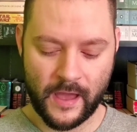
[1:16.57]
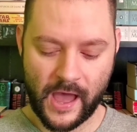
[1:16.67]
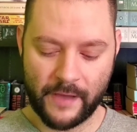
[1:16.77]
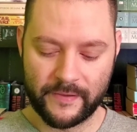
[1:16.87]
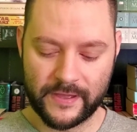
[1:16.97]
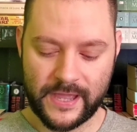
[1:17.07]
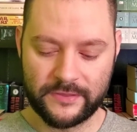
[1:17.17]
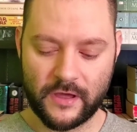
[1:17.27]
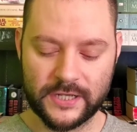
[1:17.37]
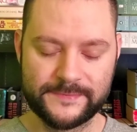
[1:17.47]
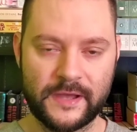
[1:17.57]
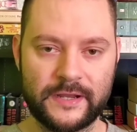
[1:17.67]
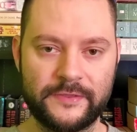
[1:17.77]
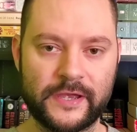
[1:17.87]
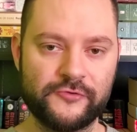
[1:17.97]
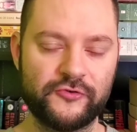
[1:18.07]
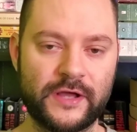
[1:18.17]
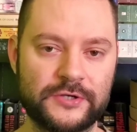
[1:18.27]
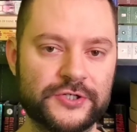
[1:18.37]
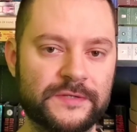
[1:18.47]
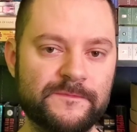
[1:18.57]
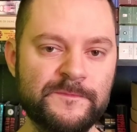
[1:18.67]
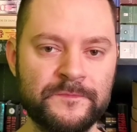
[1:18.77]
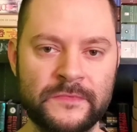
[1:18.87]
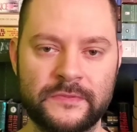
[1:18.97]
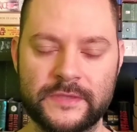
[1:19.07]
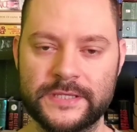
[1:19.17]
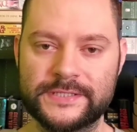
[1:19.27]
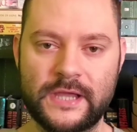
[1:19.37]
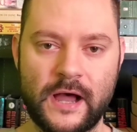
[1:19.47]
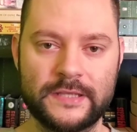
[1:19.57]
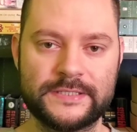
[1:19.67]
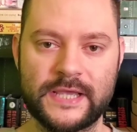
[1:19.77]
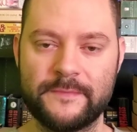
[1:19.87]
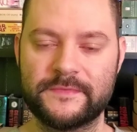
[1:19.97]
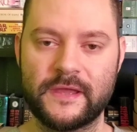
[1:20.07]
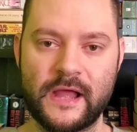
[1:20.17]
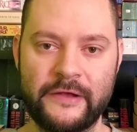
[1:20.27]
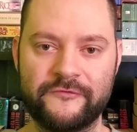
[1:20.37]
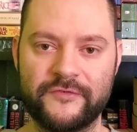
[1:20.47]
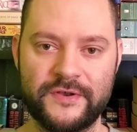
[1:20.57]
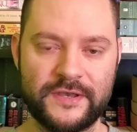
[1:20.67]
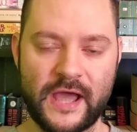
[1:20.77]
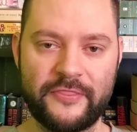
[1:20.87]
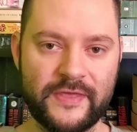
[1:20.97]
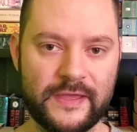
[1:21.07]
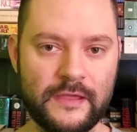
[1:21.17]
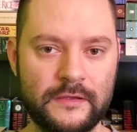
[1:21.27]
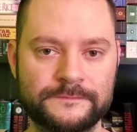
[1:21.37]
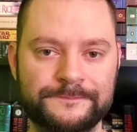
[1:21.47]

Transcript: uh, but he talks about in the introduction this concept of nothing